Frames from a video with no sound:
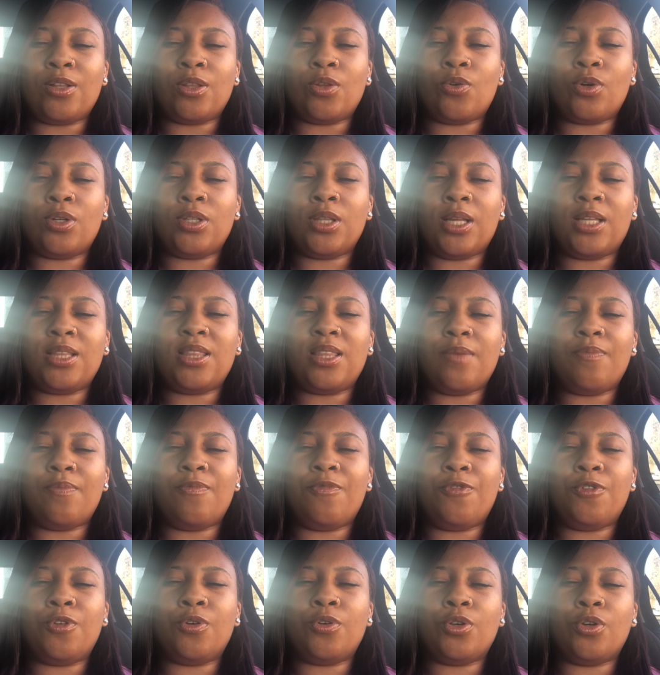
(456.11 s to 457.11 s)
Lord, let them
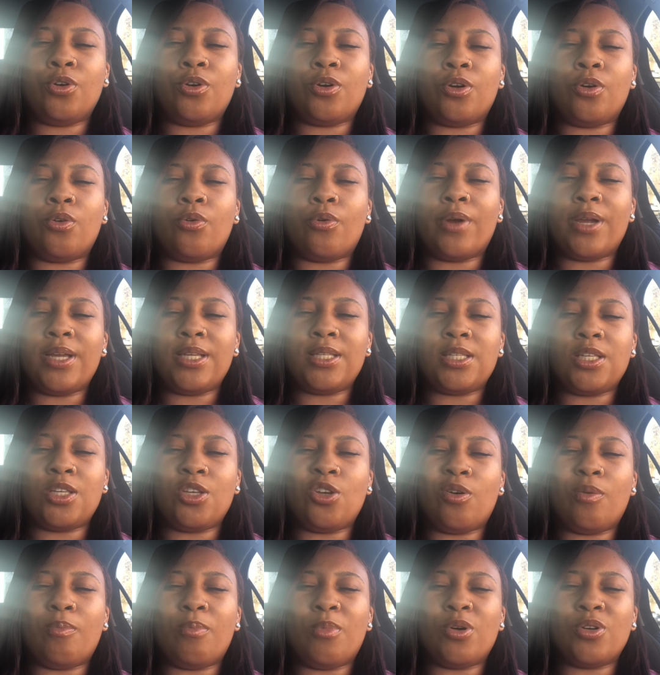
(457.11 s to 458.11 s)
feel your grace and
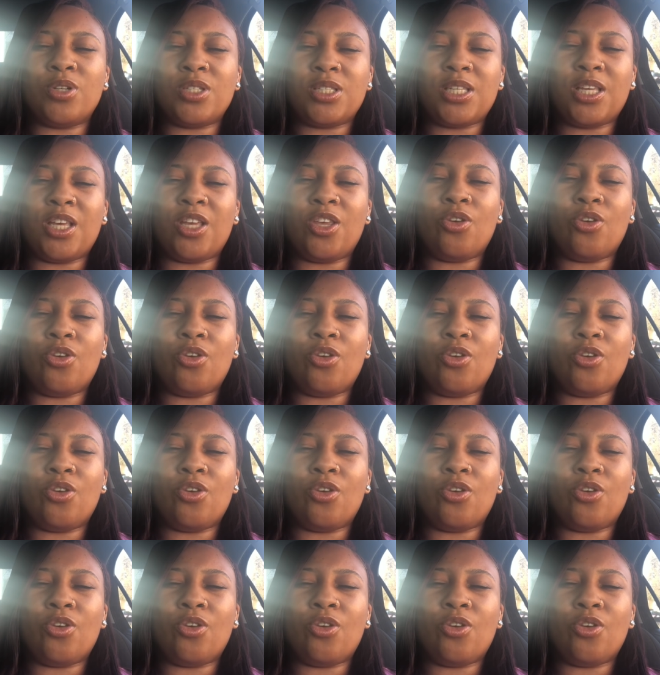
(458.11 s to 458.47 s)
your mercy